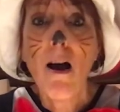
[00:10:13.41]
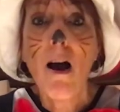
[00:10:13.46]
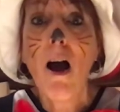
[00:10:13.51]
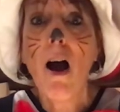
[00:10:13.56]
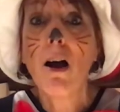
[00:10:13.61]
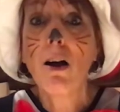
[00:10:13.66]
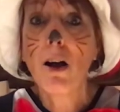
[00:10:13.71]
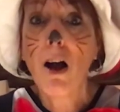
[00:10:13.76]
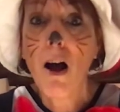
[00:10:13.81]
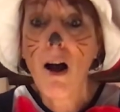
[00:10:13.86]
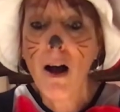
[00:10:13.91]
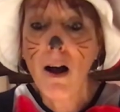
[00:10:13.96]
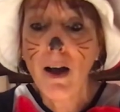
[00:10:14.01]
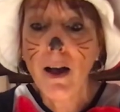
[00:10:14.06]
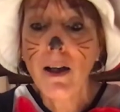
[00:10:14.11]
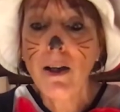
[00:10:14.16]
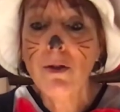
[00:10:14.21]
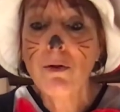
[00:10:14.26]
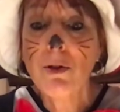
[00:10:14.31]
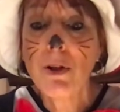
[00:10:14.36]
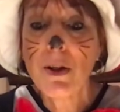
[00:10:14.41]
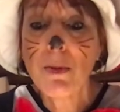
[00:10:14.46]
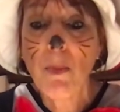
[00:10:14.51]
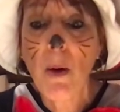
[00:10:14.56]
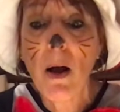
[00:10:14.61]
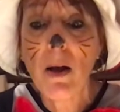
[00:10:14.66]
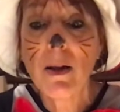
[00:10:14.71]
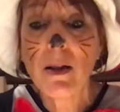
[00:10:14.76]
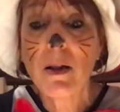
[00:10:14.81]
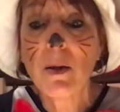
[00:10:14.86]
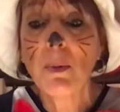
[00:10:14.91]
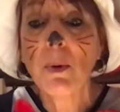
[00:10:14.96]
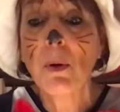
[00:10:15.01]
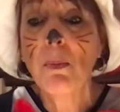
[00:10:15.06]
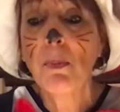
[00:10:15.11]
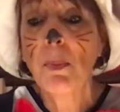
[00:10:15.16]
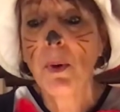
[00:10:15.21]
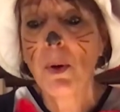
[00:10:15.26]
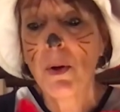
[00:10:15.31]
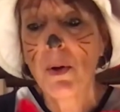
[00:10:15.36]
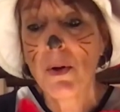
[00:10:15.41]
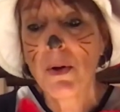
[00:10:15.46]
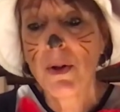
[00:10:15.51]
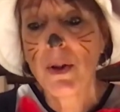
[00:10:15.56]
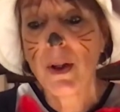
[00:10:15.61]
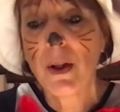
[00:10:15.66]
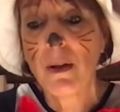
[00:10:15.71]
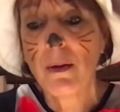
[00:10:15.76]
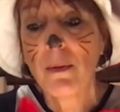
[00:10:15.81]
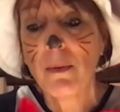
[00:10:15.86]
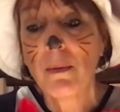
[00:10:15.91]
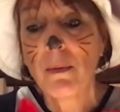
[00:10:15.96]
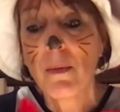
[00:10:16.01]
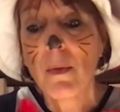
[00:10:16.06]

A kind, responsible person.